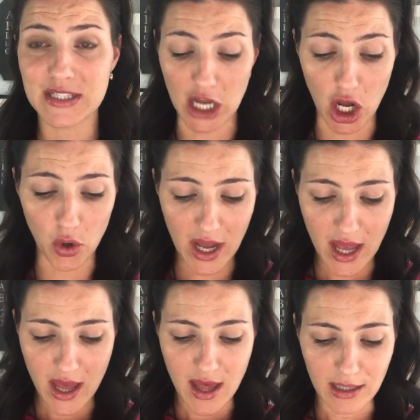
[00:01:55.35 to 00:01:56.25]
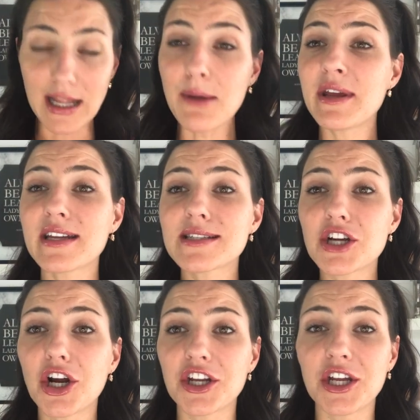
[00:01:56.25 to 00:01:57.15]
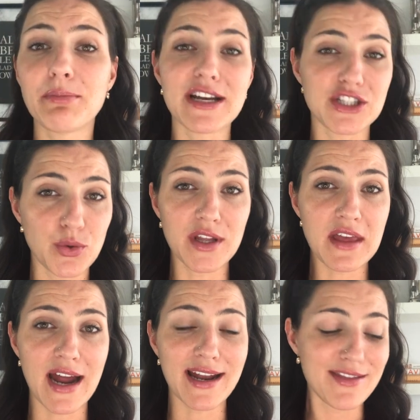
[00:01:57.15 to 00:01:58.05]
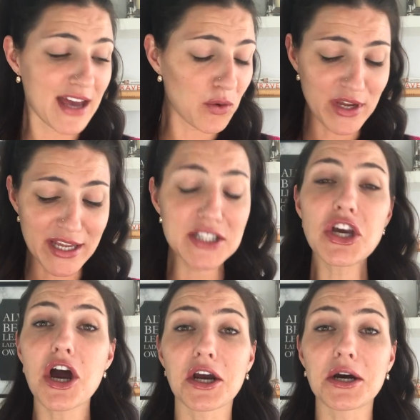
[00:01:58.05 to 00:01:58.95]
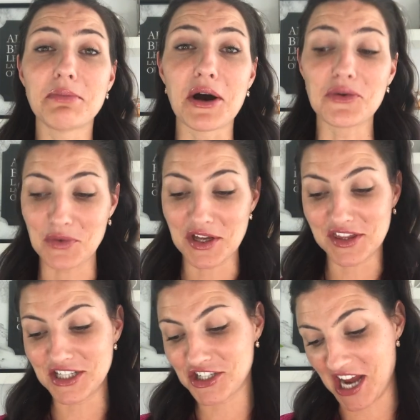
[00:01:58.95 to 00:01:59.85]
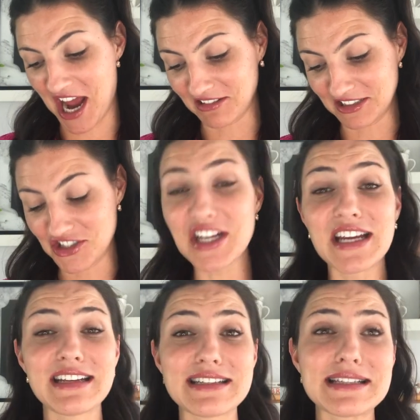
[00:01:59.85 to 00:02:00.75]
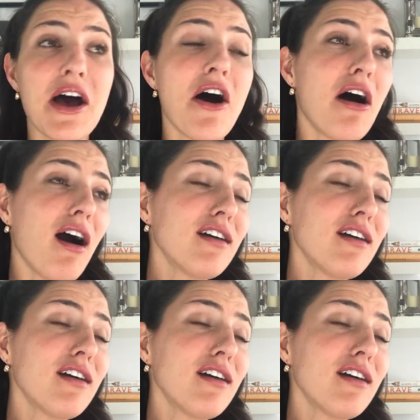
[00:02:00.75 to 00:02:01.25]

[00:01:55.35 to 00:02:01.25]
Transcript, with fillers: So let me get started by doing that, and then we can talk about what this challenge is.